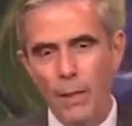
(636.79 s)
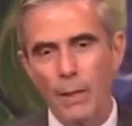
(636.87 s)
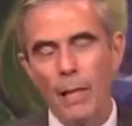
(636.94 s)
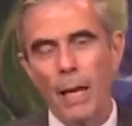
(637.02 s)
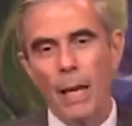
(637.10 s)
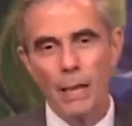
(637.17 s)

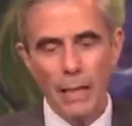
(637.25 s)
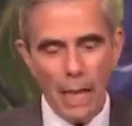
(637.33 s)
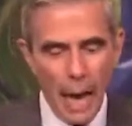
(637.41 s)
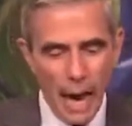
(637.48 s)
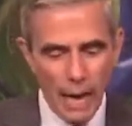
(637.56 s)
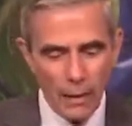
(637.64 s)
that
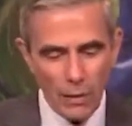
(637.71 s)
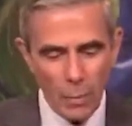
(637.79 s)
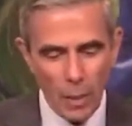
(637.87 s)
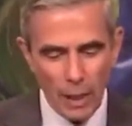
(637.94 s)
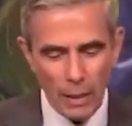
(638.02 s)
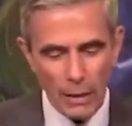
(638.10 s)

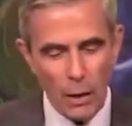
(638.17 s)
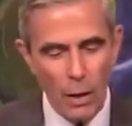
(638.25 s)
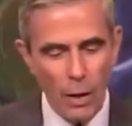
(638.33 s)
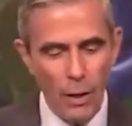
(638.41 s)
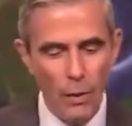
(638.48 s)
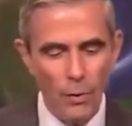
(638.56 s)
aspect
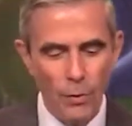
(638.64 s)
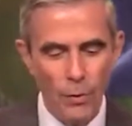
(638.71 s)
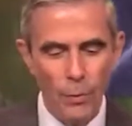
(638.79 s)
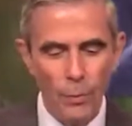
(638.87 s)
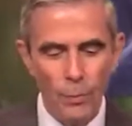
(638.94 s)
of,